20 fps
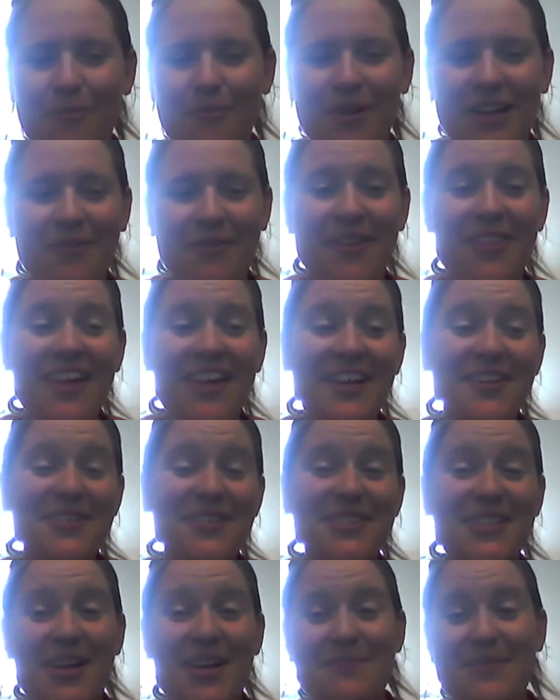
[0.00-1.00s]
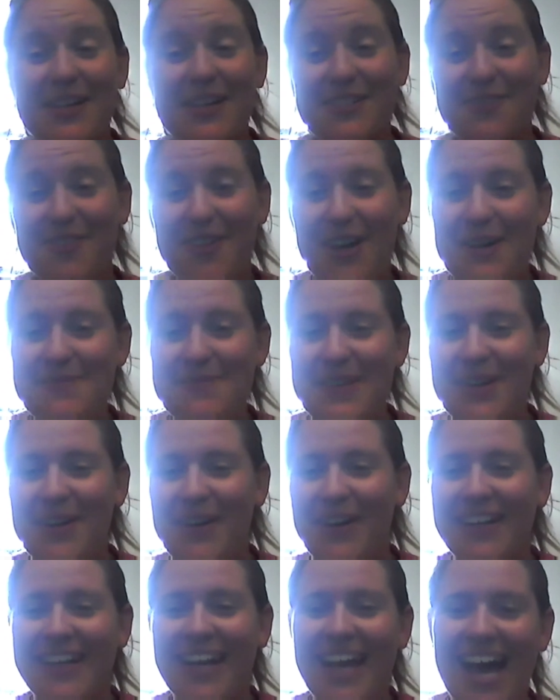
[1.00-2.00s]
brilliant. Well, thank you so much for coming
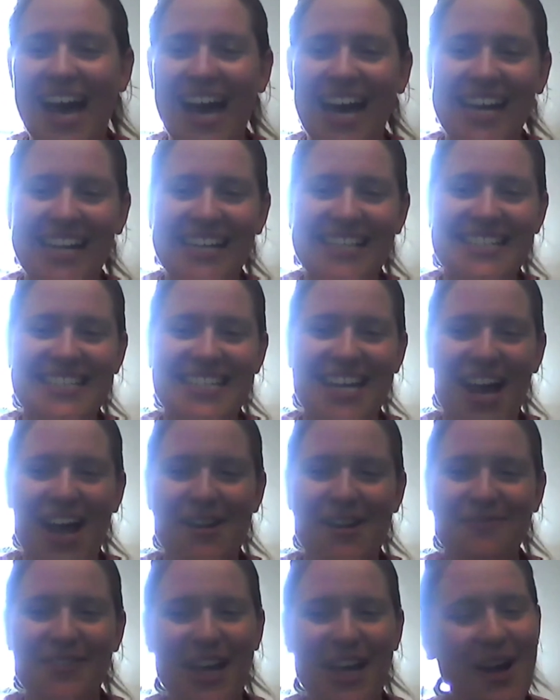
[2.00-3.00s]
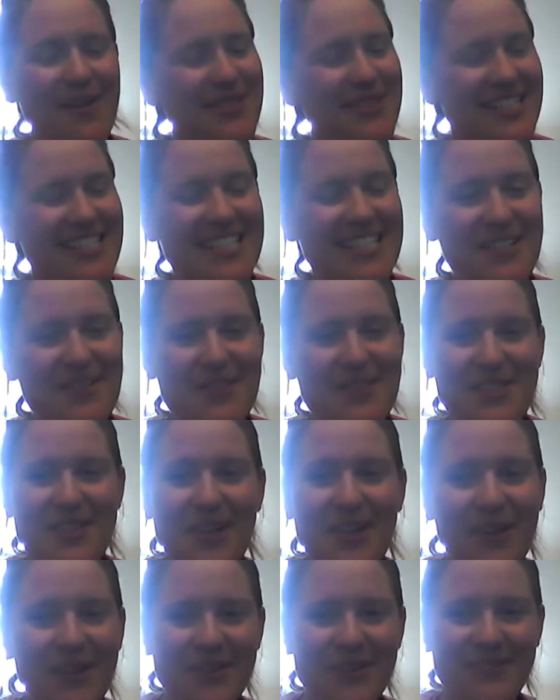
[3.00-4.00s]
on, and we hope to see you
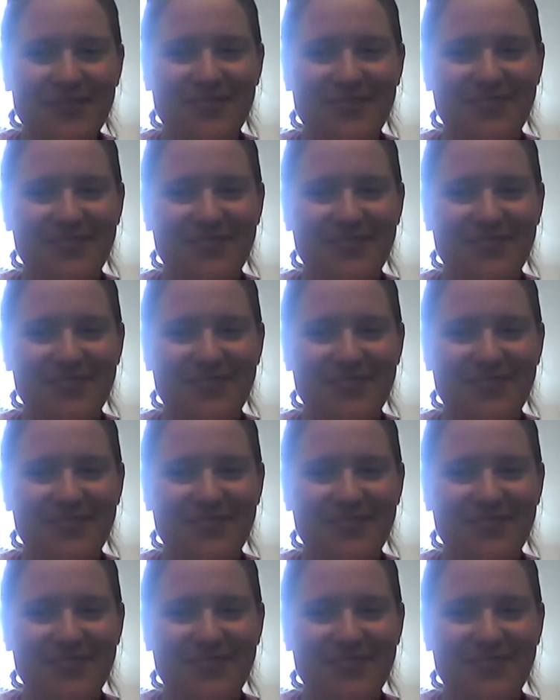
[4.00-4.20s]
soon.